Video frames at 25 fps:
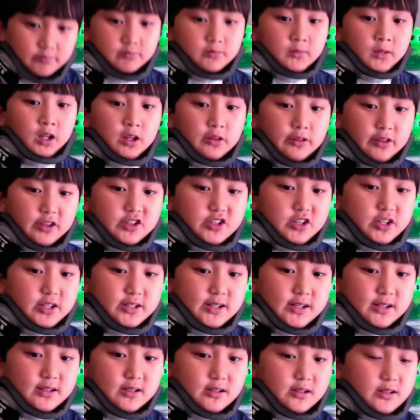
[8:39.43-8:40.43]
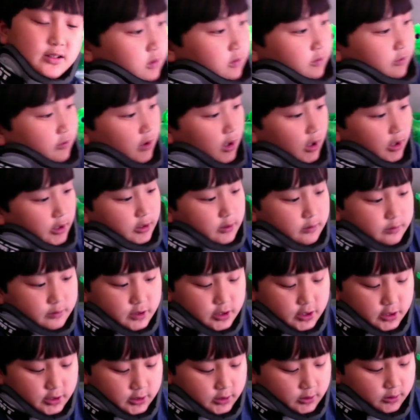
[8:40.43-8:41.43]
the Justice League. Volume
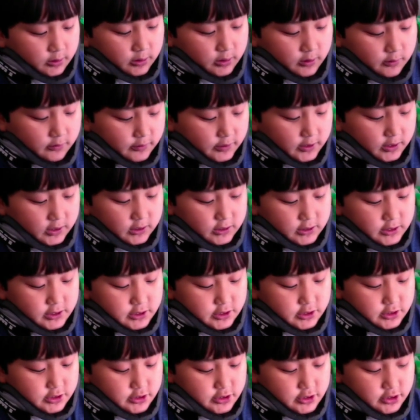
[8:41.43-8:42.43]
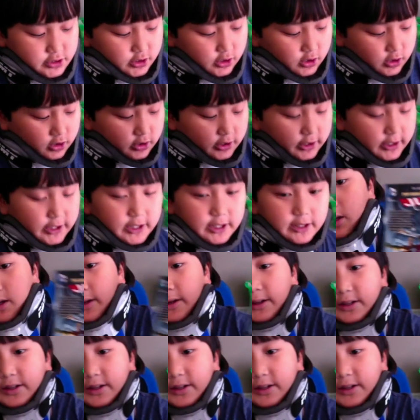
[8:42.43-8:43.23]
2, The Villain's Journey,